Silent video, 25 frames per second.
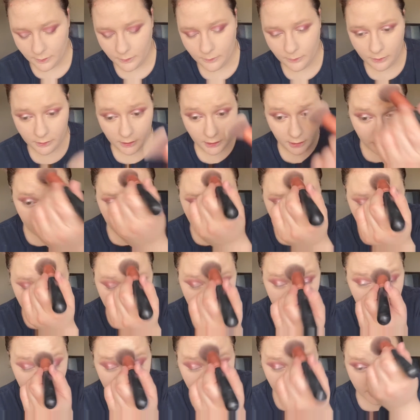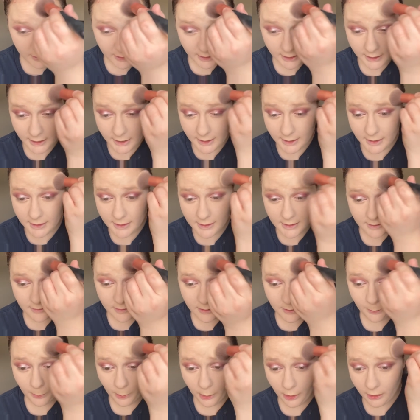we'll take our kids. There's a
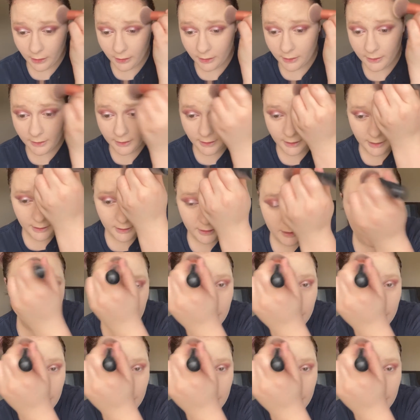park there.